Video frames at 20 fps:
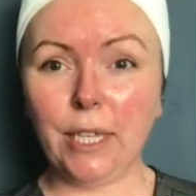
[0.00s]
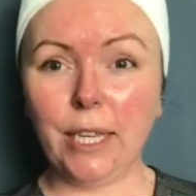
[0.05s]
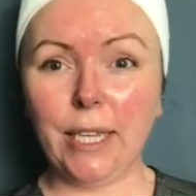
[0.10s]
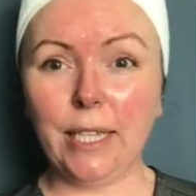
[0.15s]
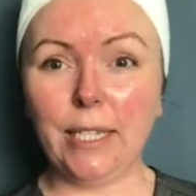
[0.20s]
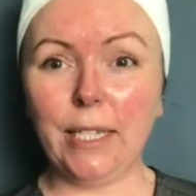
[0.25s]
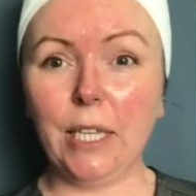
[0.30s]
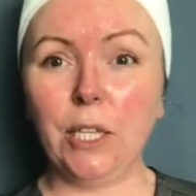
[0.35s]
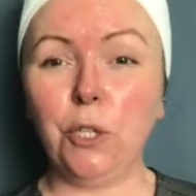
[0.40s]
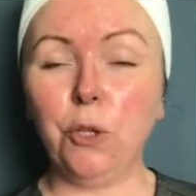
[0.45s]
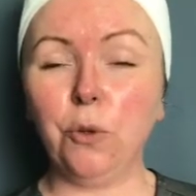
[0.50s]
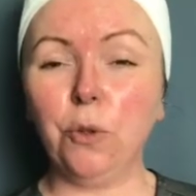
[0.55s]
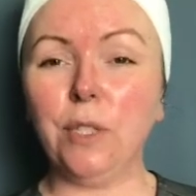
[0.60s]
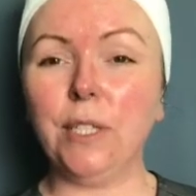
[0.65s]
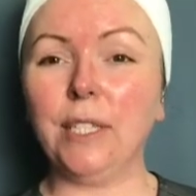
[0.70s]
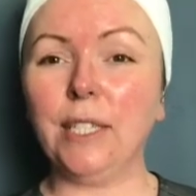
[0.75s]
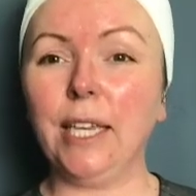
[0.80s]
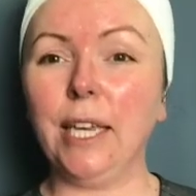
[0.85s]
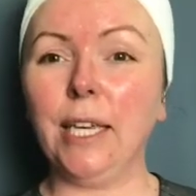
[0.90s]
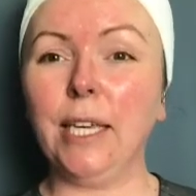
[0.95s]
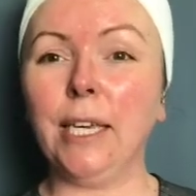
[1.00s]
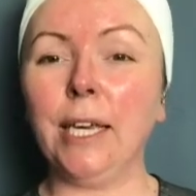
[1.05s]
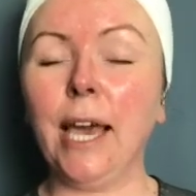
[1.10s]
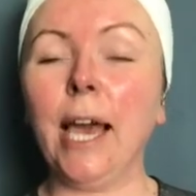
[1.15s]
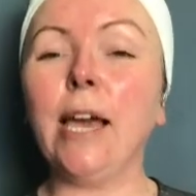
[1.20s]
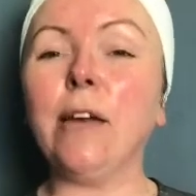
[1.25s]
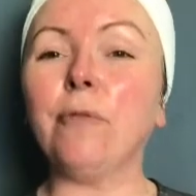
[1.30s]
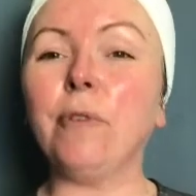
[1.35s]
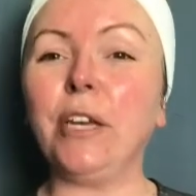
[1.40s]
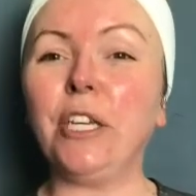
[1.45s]
is in your
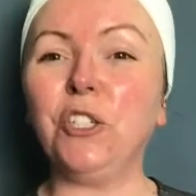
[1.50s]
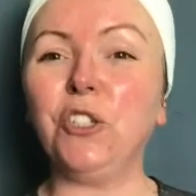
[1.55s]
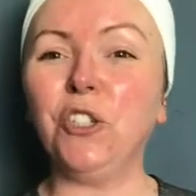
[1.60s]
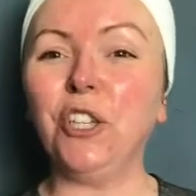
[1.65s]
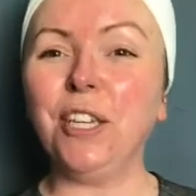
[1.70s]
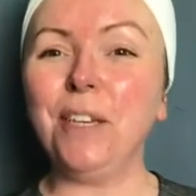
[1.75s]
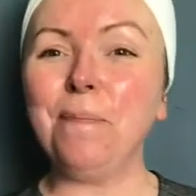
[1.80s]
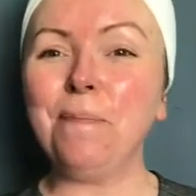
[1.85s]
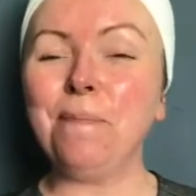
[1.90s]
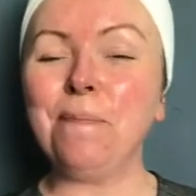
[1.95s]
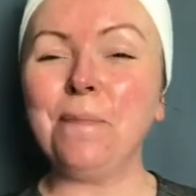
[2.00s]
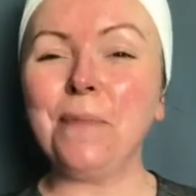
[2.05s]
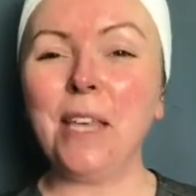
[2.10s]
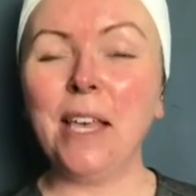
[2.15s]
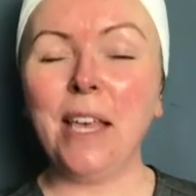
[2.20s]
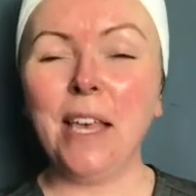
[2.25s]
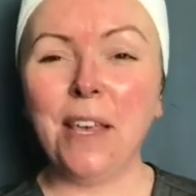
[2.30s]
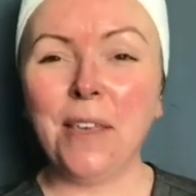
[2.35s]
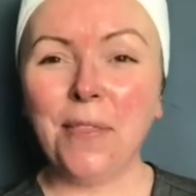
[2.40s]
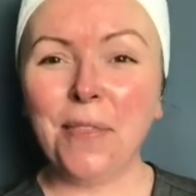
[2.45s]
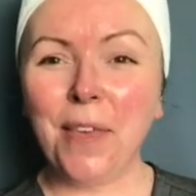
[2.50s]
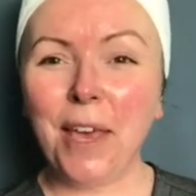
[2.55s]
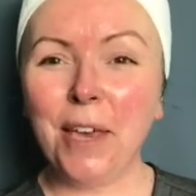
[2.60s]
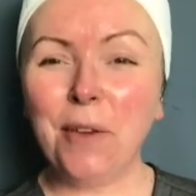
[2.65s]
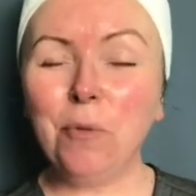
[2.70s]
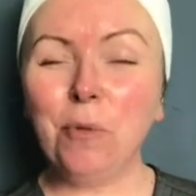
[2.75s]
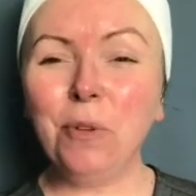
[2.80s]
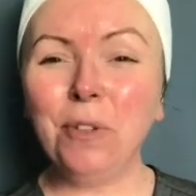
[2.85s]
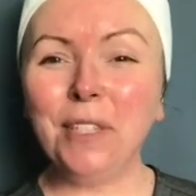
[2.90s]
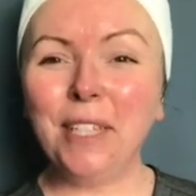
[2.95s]
skincare regime, they
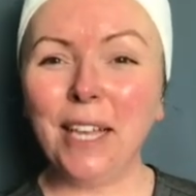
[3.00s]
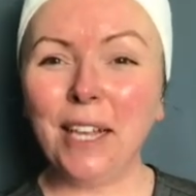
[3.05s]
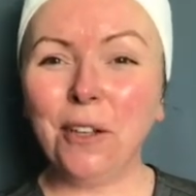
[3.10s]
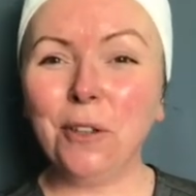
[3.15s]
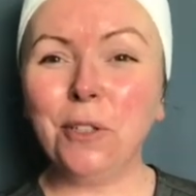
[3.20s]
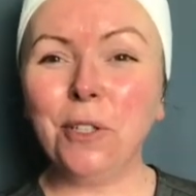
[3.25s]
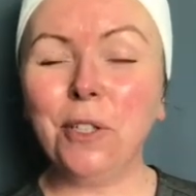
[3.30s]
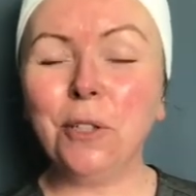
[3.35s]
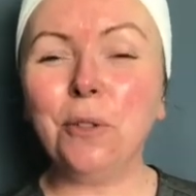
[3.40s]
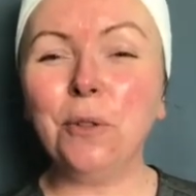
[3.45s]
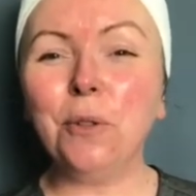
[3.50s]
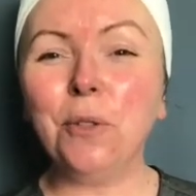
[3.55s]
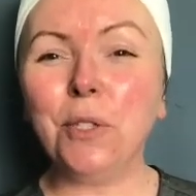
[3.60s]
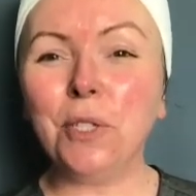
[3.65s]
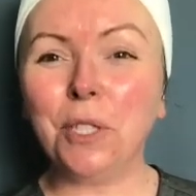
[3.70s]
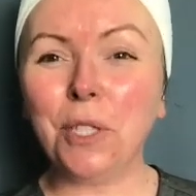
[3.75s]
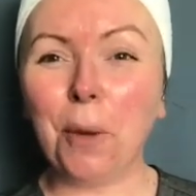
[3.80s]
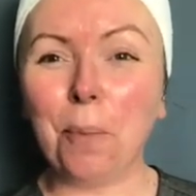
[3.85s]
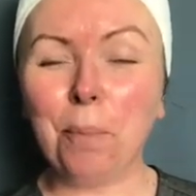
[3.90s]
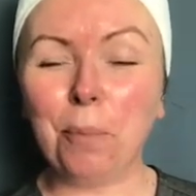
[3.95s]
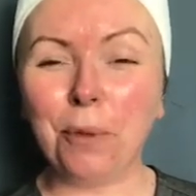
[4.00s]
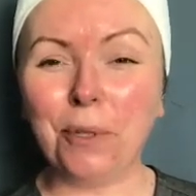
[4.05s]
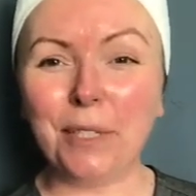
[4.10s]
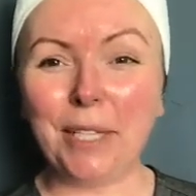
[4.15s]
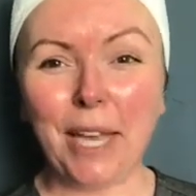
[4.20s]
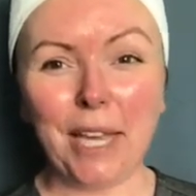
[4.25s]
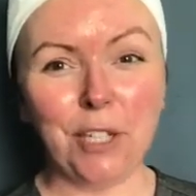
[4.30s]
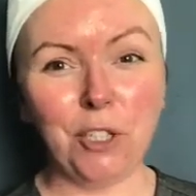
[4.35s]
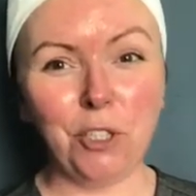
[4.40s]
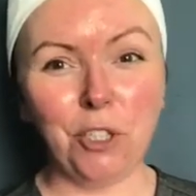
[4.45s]
will tell you sun
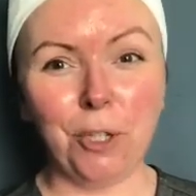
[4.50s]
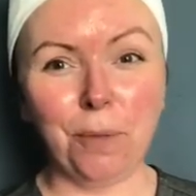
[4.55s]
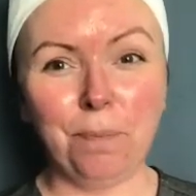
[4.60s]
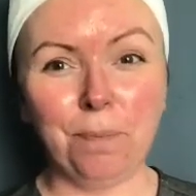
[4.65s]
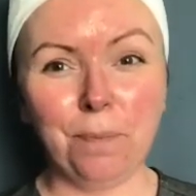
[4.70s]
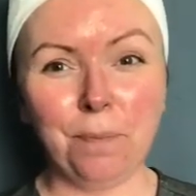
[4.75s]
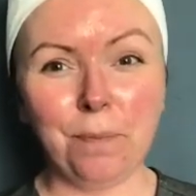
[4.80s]
protection.